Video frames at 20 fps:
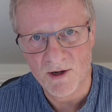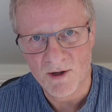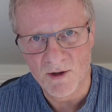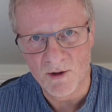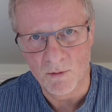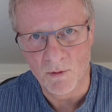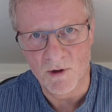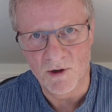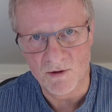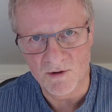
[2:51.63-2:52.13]
the
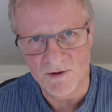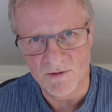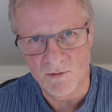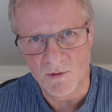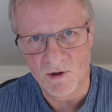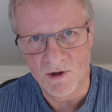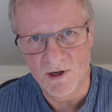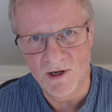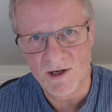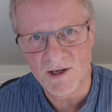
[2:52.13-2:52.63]
world of
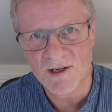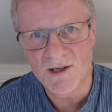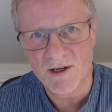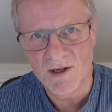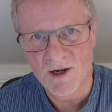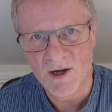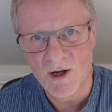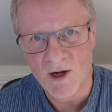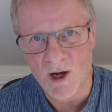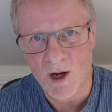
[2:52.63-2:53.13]
work,
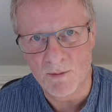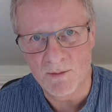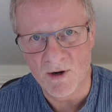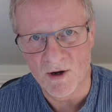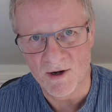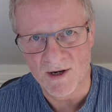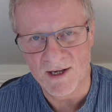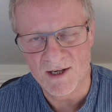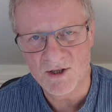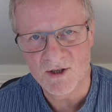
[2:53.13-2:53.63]

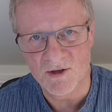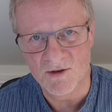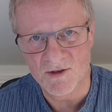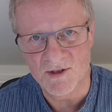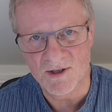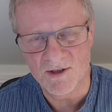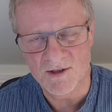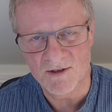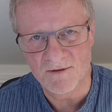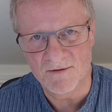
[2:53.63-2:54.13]
upon issues
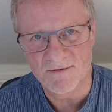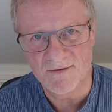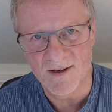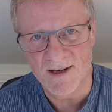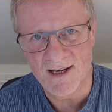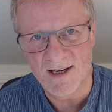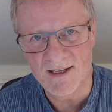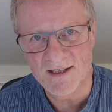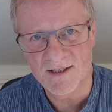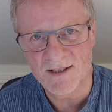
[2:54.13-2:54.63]
that you
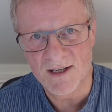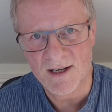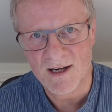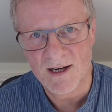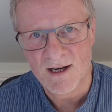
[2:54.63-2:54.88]
face,